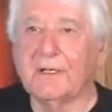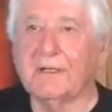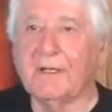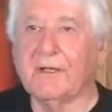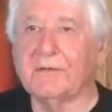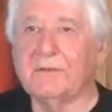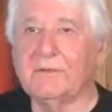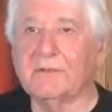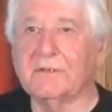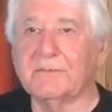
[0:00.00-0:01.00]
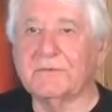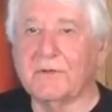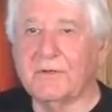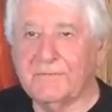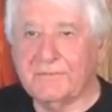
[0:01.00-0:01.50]
and how you can
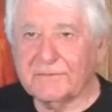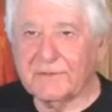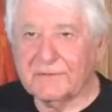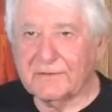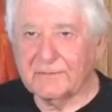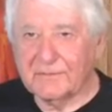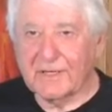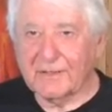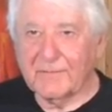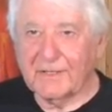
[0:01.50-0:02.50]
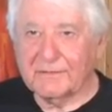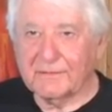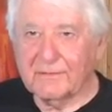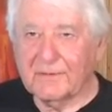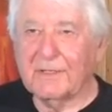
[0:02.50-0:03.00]
observe such a dark
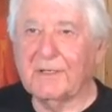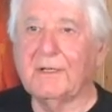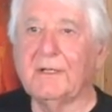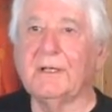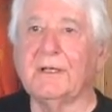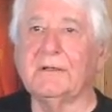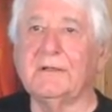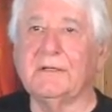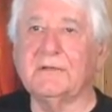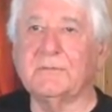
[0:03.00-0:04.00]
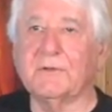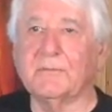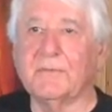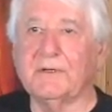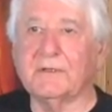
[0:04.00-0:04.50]
matter and the
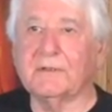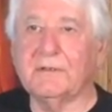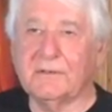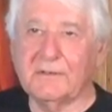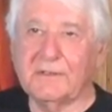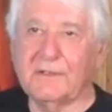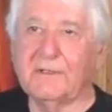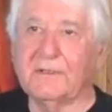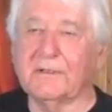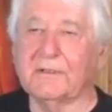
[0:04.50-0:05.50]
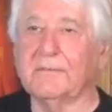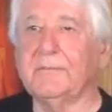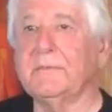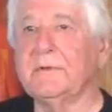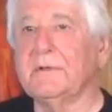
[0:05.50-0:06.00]
experimental uh,
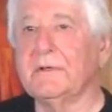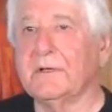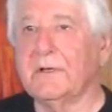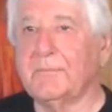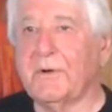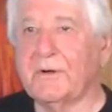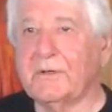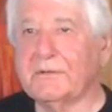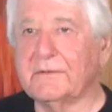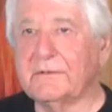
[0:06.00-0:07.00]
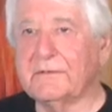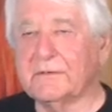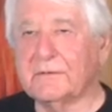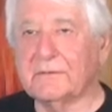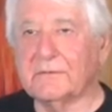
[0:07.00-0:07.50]
laboratories
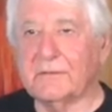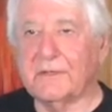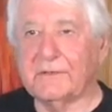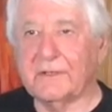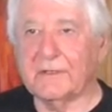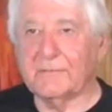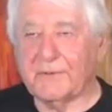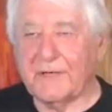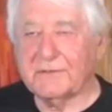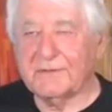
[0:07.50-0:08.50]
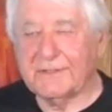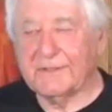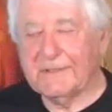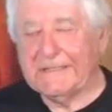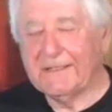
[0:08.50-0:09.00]
who, that are
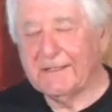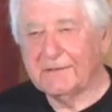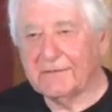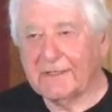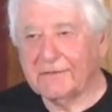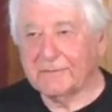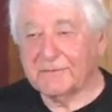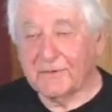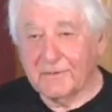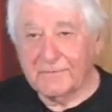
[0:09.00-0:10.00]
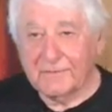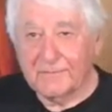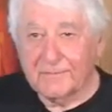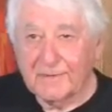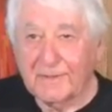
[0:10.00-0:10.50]
presently trying to observe it